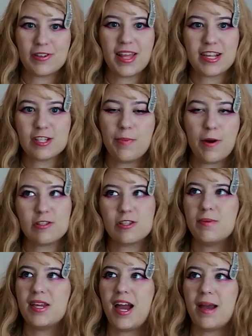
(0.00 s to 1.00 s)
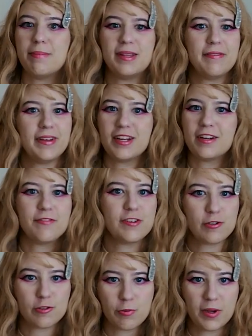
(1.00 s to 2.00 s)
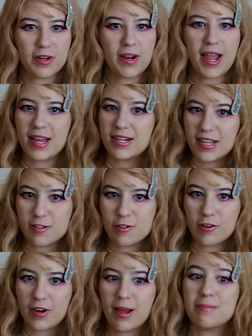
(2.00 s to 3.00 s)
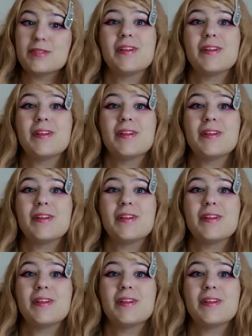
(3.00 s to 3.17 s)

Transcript: and they actually posted me, I believe, on their official Twitter and Instagram,